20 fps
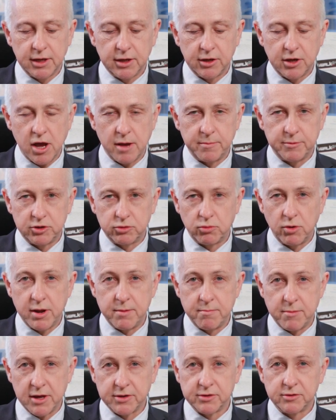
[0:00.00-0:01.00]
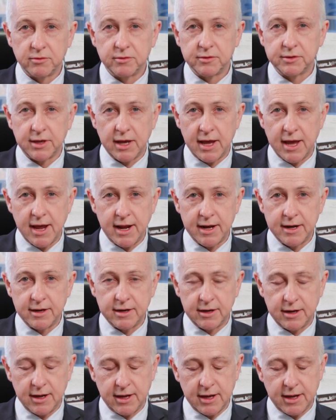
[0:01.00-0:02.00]
go between muscles,
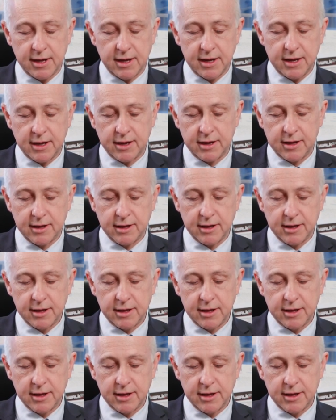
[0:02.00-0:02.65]
and there